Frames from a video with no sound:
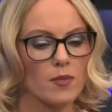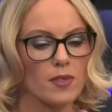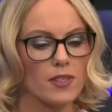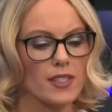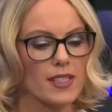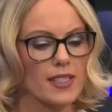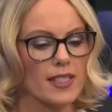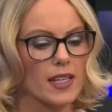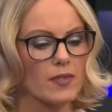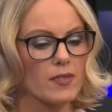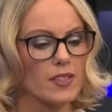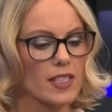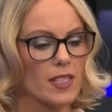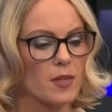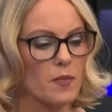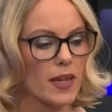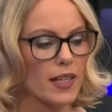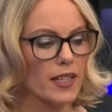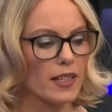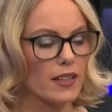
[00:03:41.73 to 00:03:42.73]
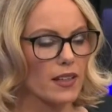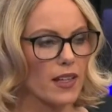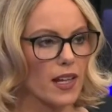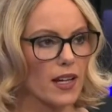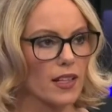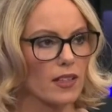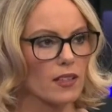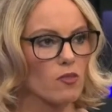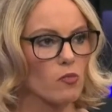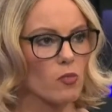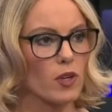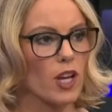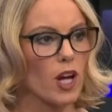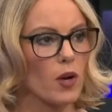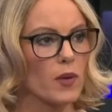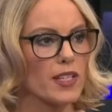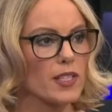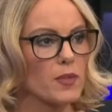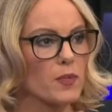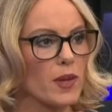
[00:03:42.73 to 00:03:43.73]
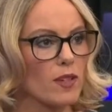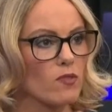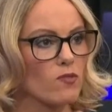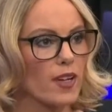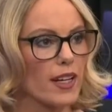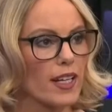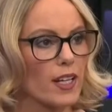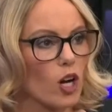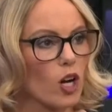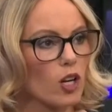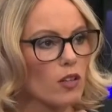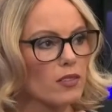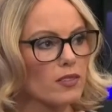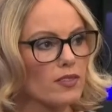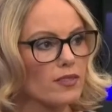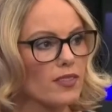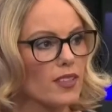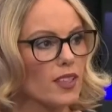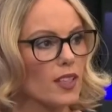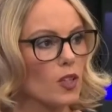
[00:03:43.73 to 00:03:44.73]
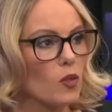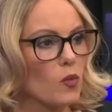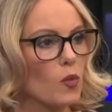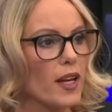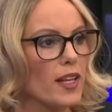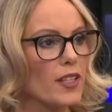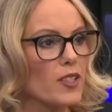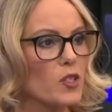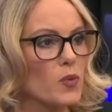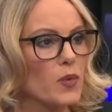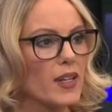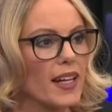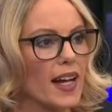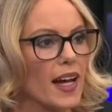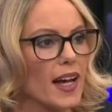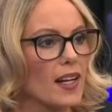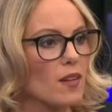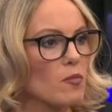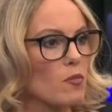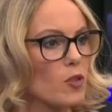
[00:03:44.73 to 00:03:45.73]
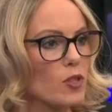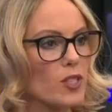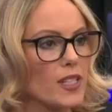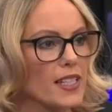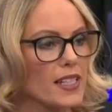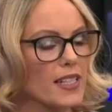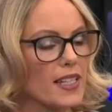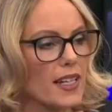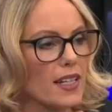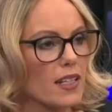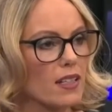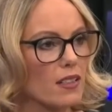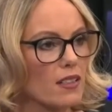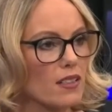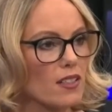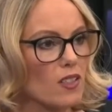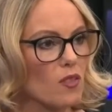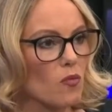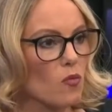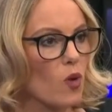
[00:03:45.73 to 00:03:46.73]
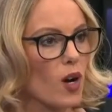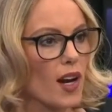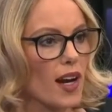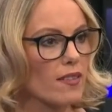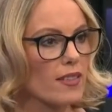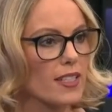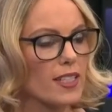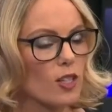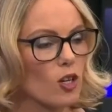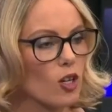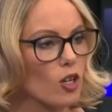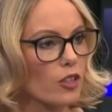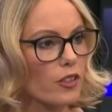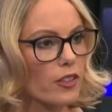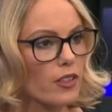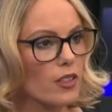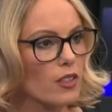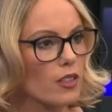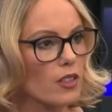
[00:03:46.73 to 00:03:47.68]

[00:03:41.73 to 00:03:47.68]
this 70 million then, we know it's been written off. When do we get more details on where it's gone?